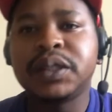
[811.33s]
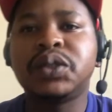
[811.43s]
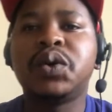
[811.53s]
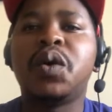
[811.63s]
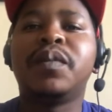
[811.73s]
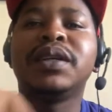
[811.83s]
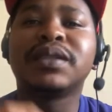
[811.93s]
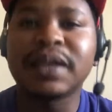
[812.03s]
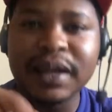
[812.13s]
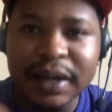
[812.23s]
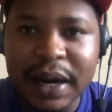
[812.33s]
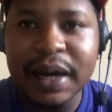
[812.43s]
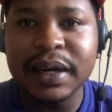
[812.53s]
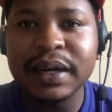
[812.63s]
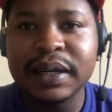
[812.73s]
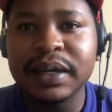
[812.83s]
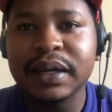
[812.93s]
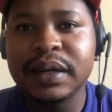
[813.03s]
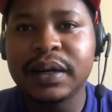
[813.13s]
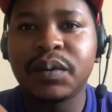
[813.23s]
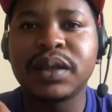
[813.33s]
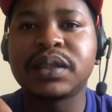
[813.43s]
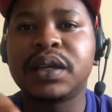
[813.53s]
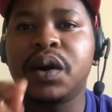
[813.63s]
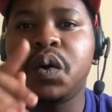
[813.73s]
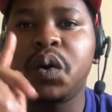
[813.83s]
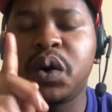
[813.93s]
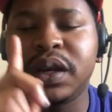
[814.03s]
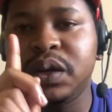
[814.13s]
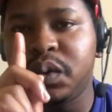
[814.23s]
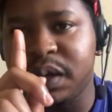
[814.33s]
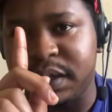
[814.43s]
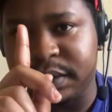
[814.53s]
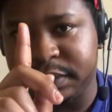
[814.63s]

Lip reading: Thomas Sankara was the only one.